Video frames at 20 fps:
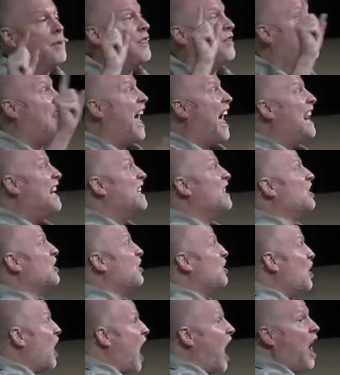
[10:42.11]
but that is
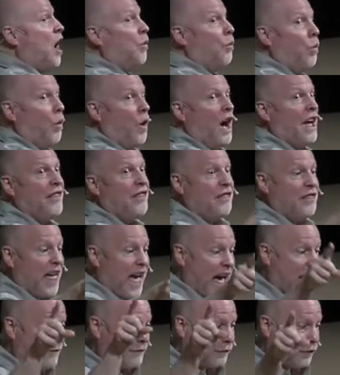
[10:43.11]
not what
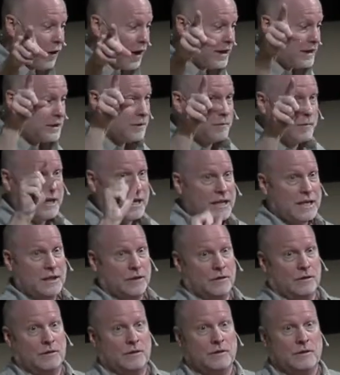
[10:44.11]
that phrase
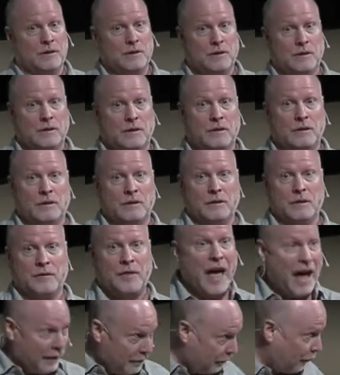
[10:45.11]
means.
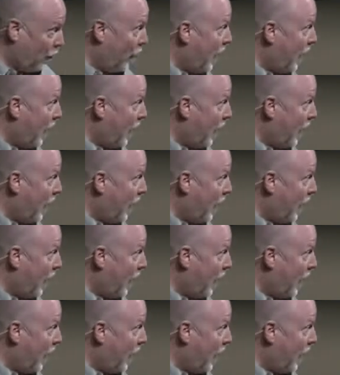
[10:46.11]
That